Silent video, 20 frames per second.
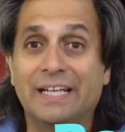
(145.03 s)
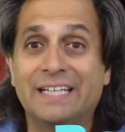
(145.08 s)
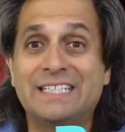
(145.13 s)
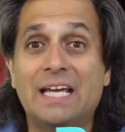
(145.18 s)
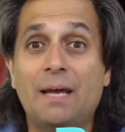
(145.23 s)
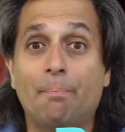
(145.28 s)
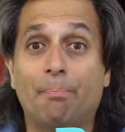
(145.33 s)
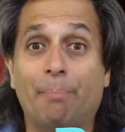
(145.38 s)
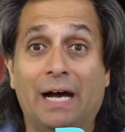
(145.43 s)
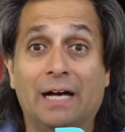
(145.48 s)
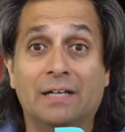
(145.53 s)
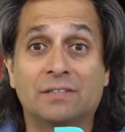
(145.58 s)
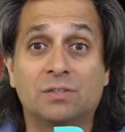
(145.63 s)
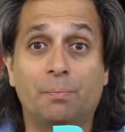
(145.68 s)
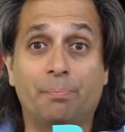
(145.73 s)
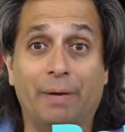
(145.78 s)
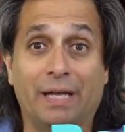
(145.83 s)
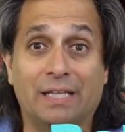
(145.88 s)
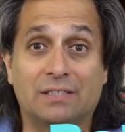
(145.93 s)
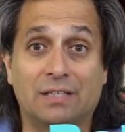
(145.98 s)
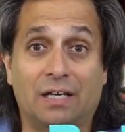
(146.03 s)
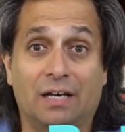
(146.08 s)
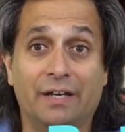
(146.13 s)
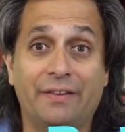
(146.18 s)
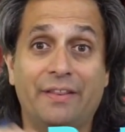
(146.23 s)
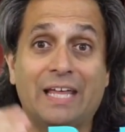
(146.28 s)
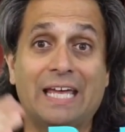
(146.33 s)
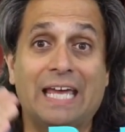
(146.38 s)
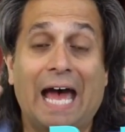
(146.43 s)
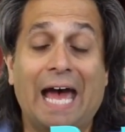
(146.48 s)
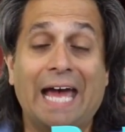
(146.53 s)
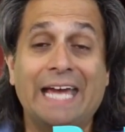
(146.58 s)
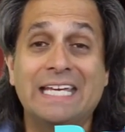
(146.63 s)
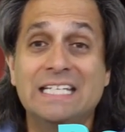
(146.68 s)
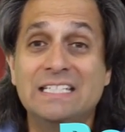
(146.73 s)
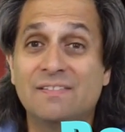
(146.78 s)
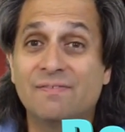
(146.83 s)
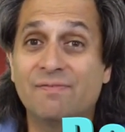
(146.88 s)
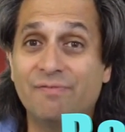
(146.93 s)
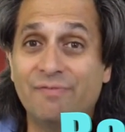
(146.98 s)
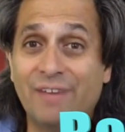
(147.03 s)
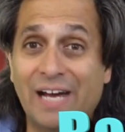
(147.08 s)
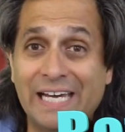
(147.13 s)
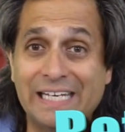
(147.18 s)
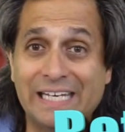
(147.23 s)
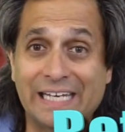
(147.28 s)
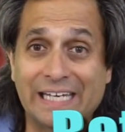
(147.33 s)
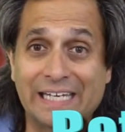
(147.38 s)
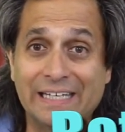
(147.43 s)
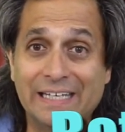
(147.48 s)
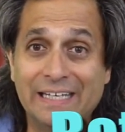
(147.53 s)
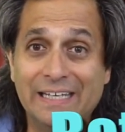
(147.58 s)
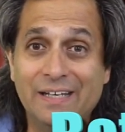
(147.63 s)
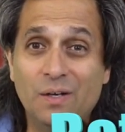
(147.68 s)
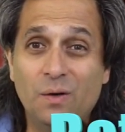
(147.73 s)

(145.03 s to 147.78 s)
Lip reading: Let's say a boxer bets on the guy he's fighting.